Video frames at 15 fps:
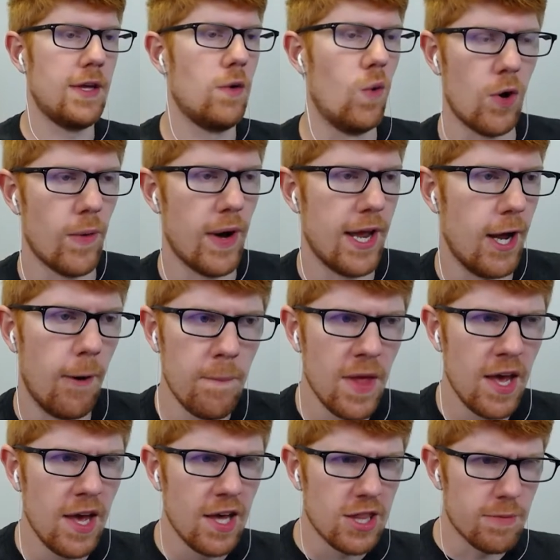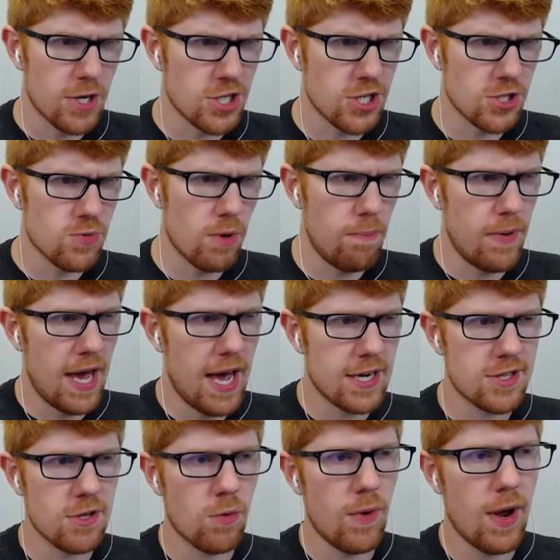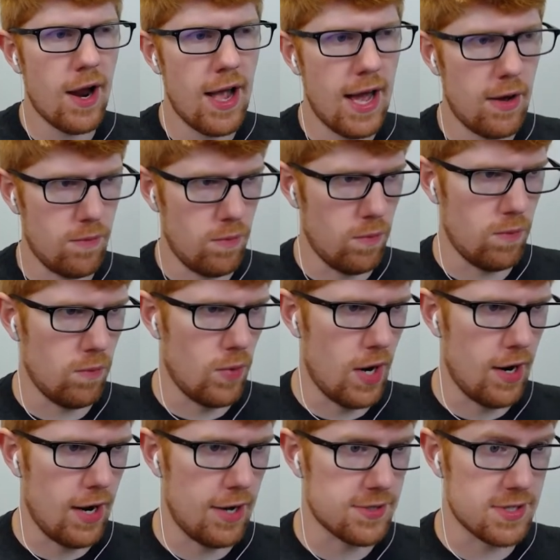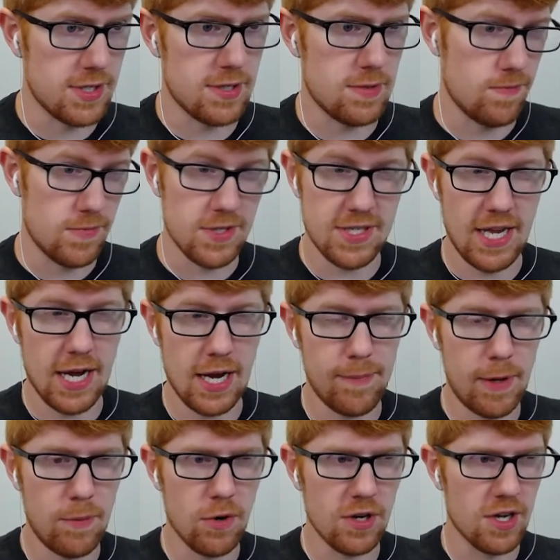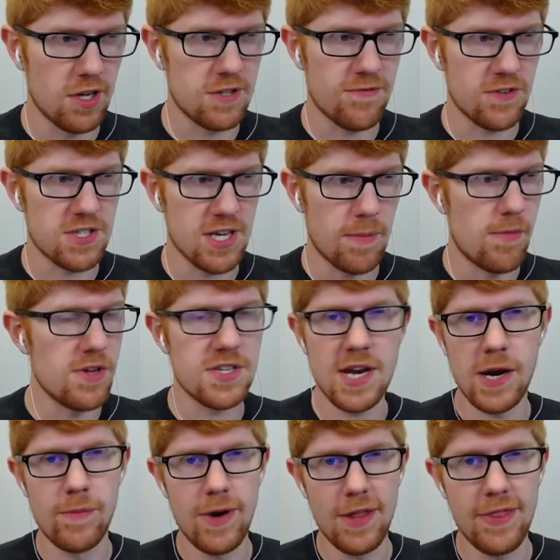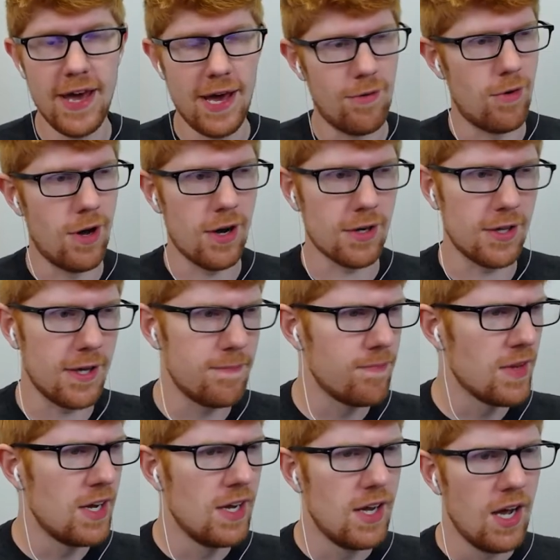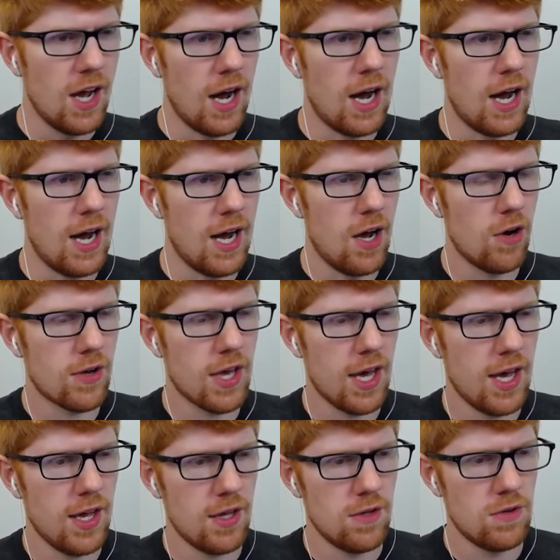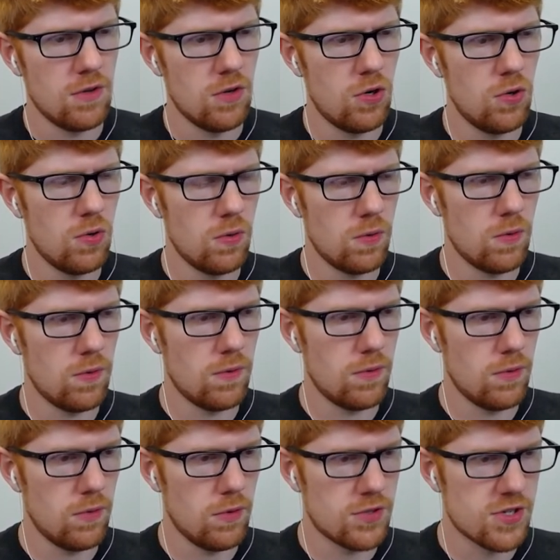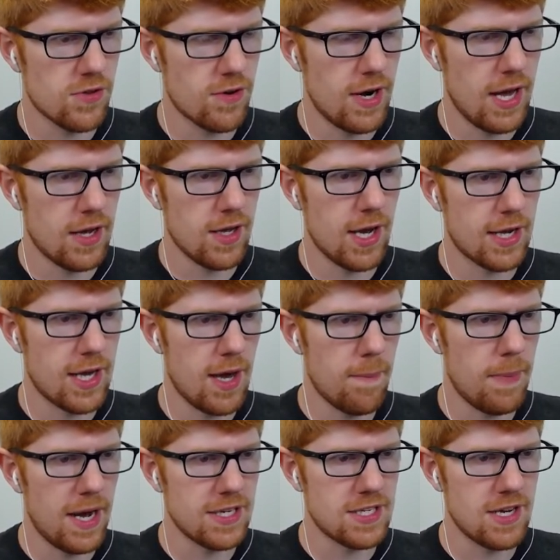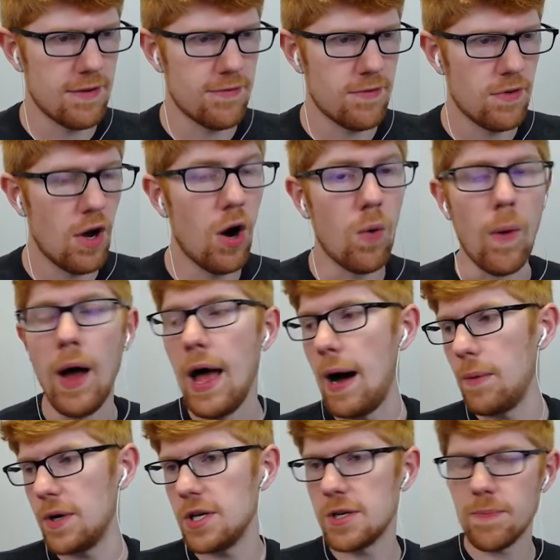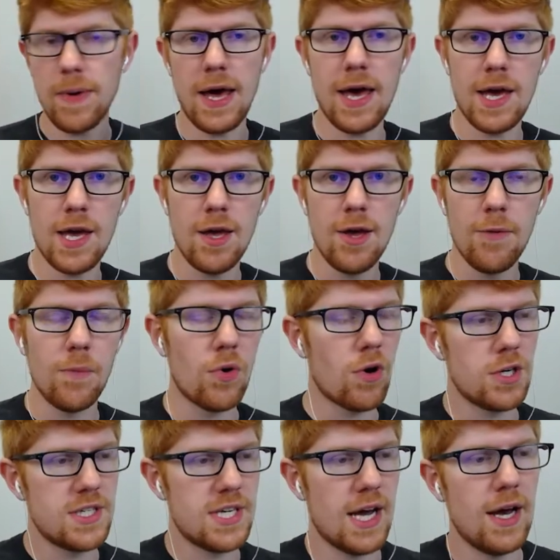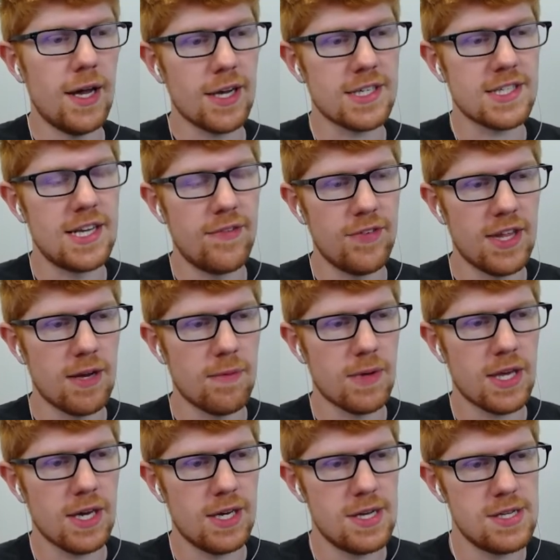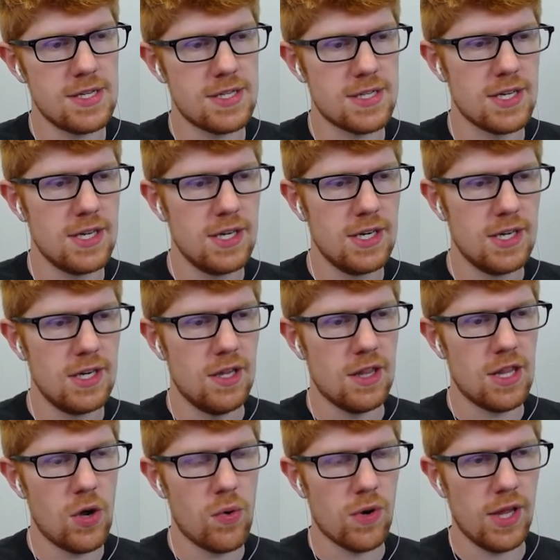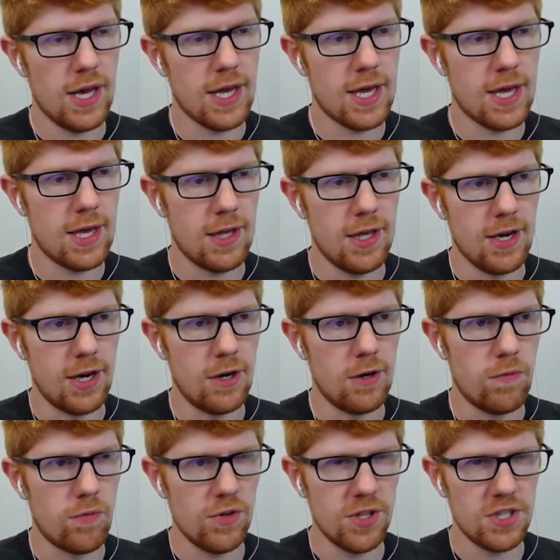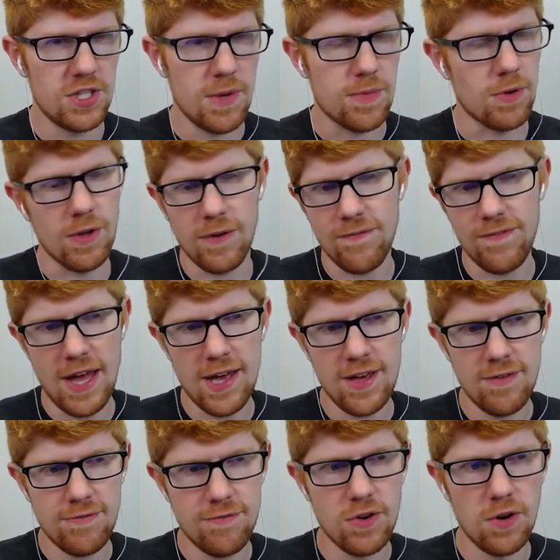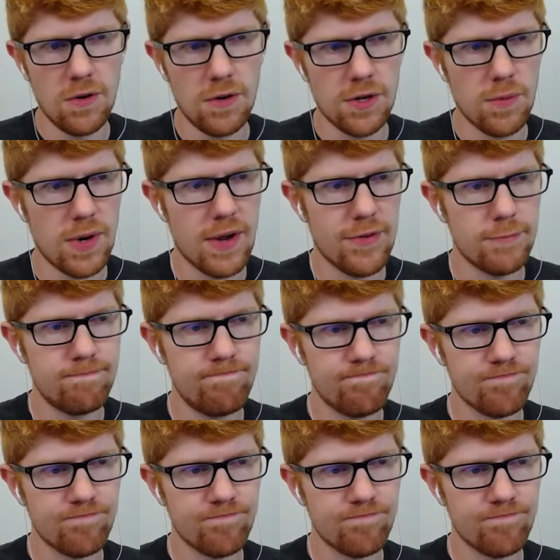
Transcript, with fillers: What do I know? The merchants went back to their warehouses to stack up on more goods. For some reason, I read that wrongly. Okay, who, so they're not, I can't buy stuff? Oh, I wanted to buy more tonics and everything because they were like, you know, really cheap. They were like 5 gold or whatever.